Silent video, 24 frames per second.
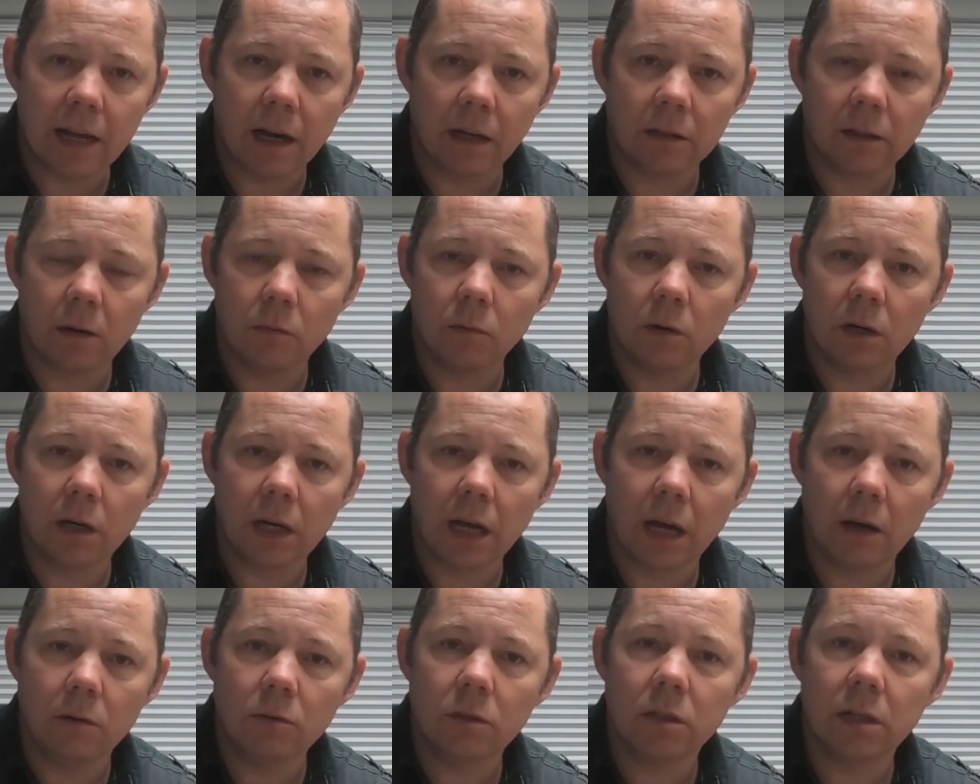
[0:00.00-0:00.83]
I don't want to
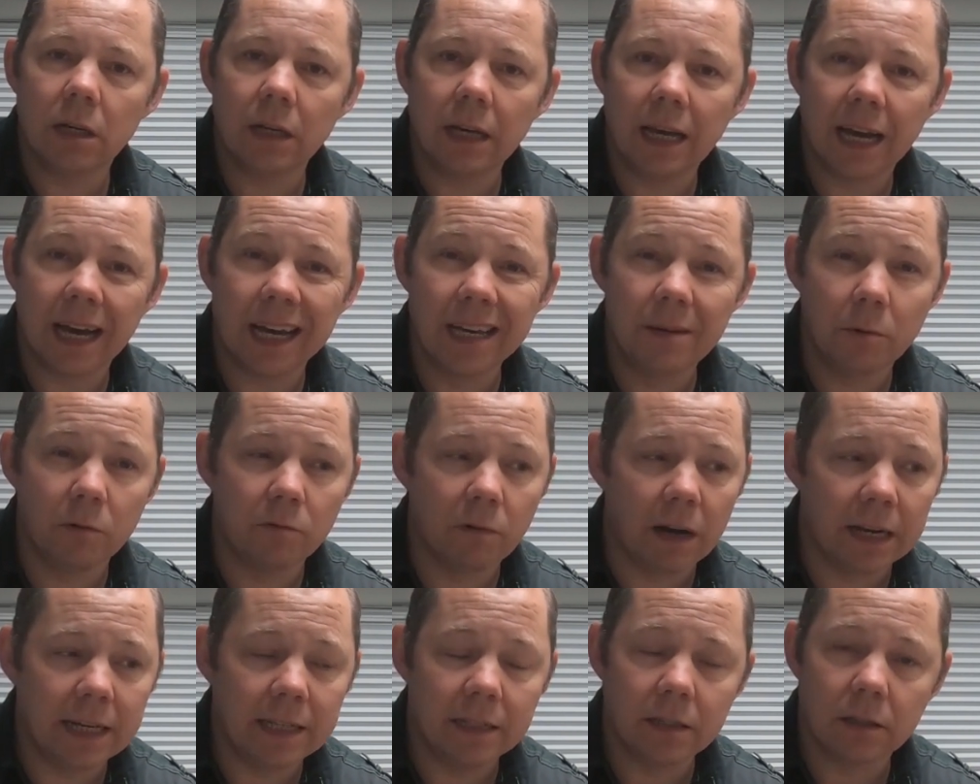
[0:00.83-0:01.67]
go to the cable
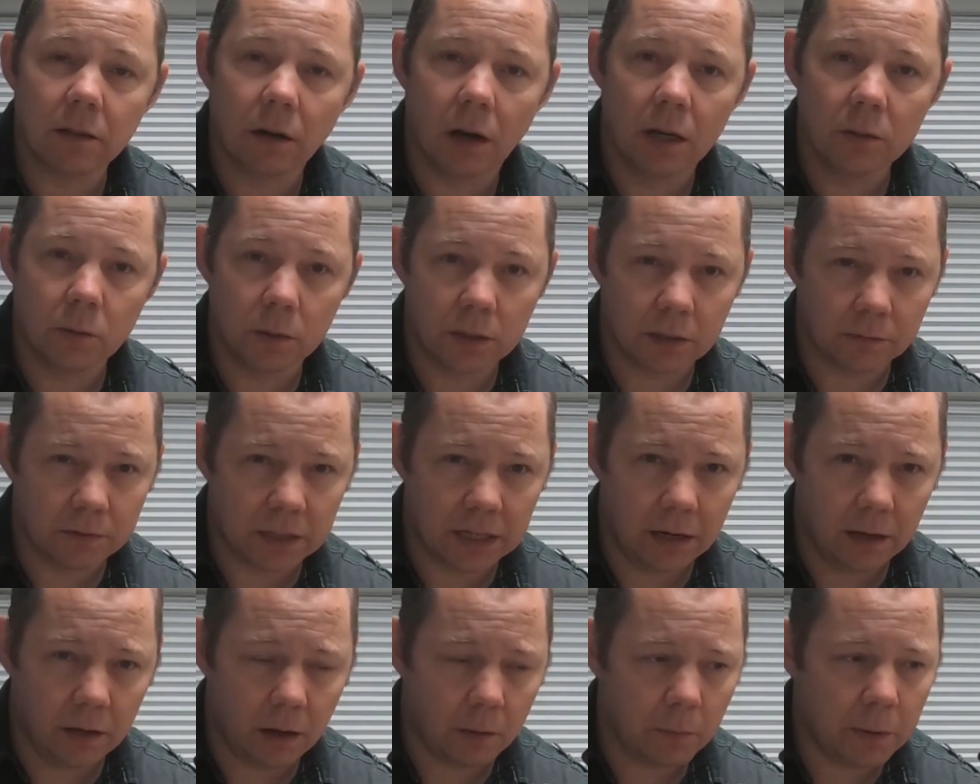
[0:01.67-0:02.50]
rating size, which I've
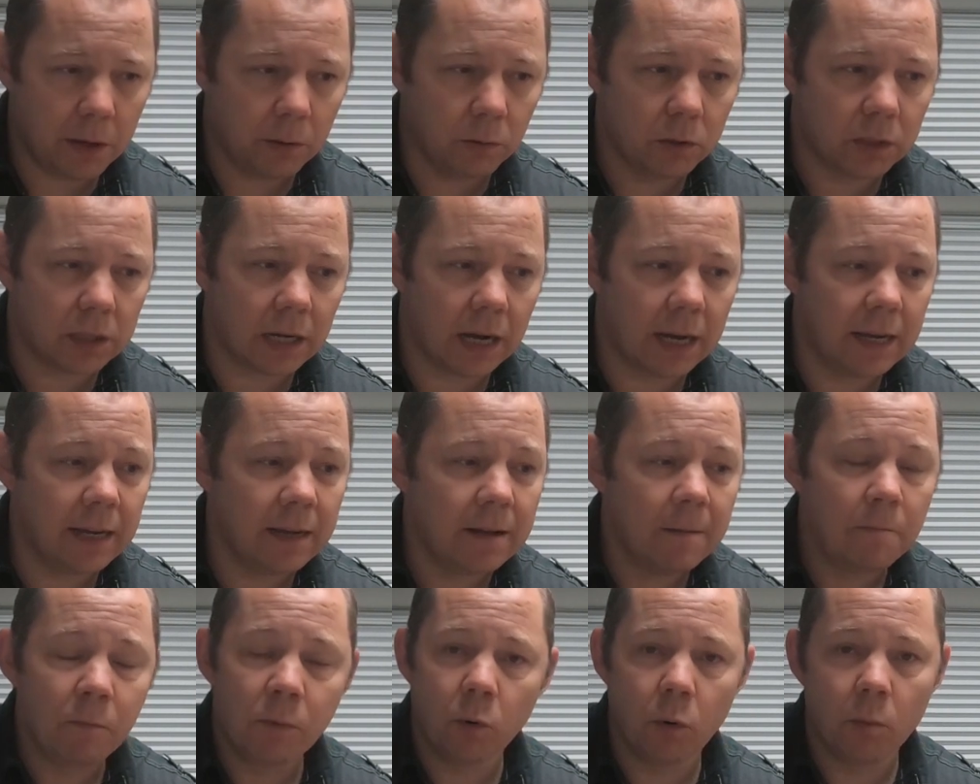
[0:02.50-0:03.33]
seen a lot of people say,
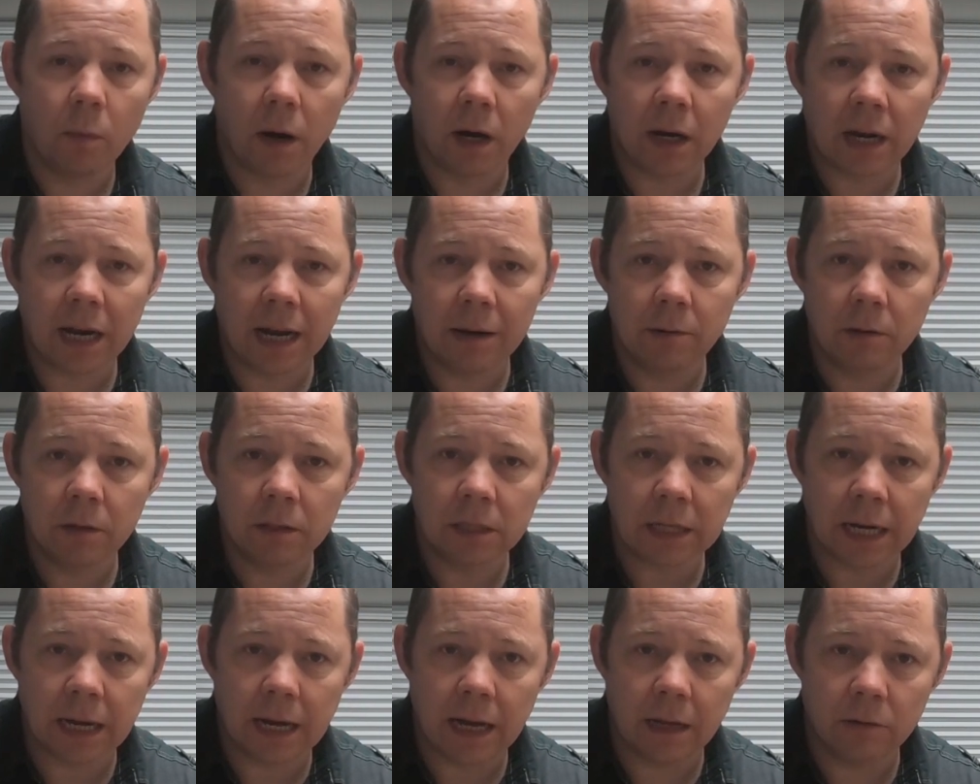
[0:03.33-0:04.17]
well my cable can
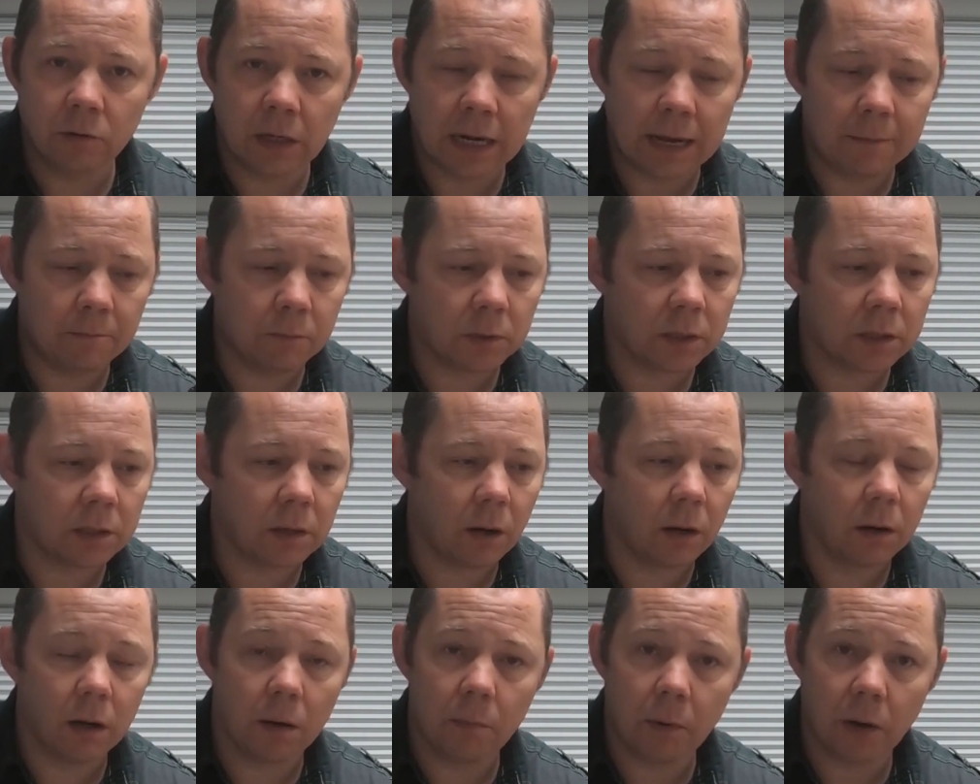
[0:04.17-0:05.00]
take 100 amps, so
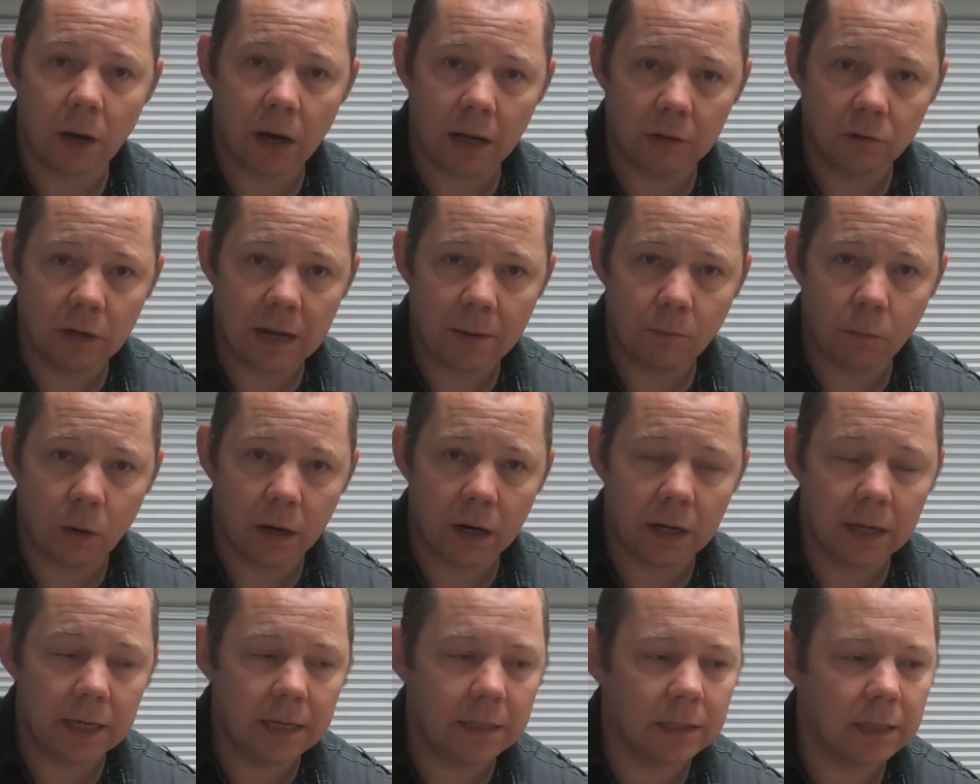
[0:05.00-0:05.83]
I'm going to put 100 amp one
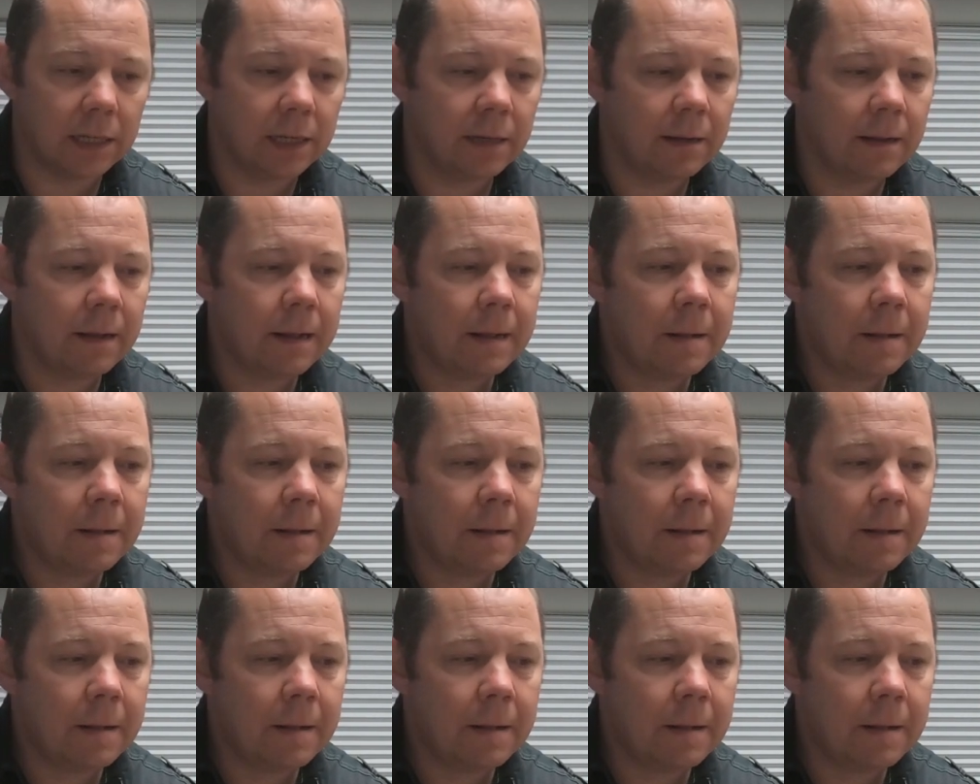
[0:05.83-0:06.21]
of these in.